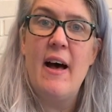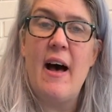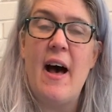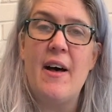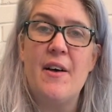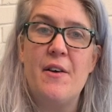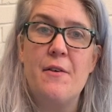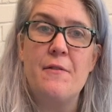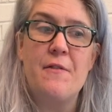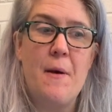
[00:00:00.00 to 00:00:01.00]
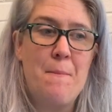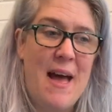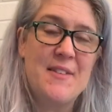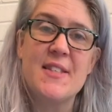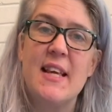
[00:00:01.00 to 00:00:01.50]
of
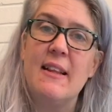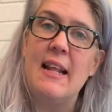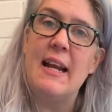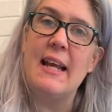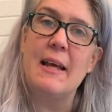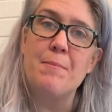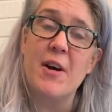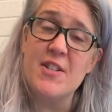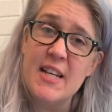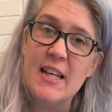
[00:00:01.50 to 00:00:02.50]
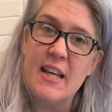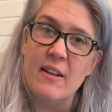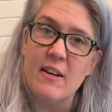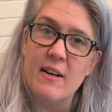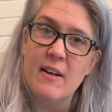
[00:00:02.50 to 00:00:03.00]
masculinity in
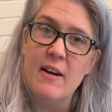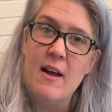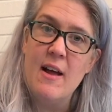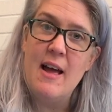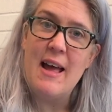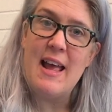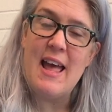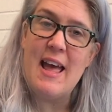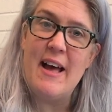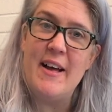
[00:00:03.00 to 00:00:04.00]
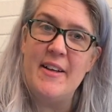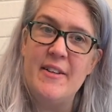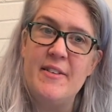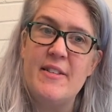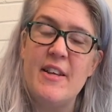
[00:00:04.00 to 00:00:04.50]
particular
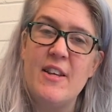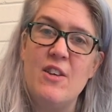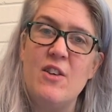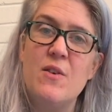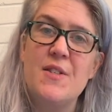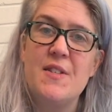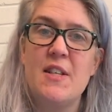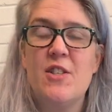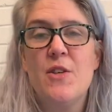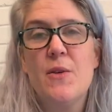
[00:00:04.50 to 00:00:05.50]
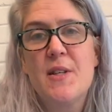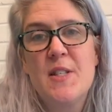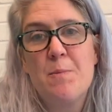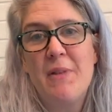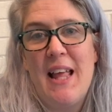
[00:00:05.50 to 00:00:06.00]
and uses it to
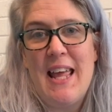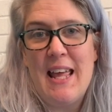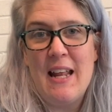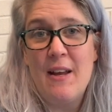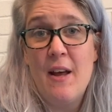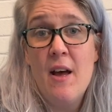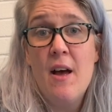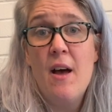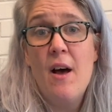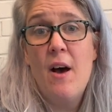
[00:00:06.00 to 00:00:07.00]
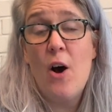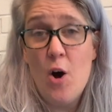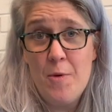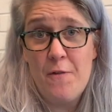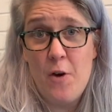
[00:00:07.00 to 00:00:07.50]
explain
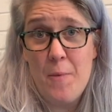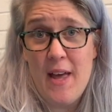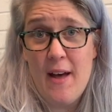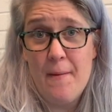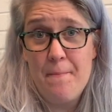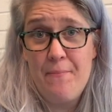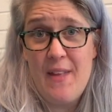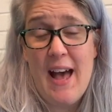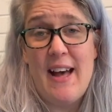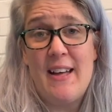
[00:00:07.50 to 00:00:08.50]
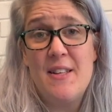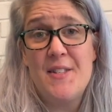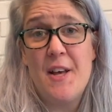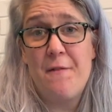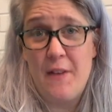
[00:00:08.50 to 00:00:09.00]
homophobia as
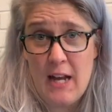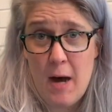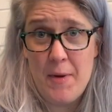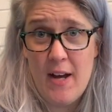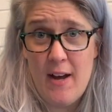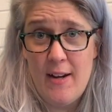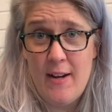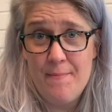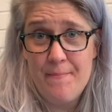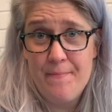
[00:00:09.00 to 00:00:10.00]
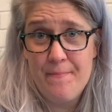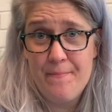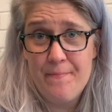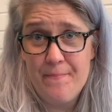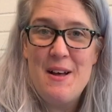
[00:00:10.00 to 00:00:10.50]
a phenomenon.
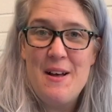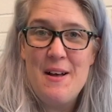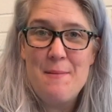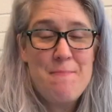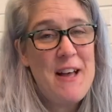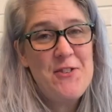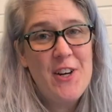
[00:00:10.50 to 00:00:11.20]
Patrick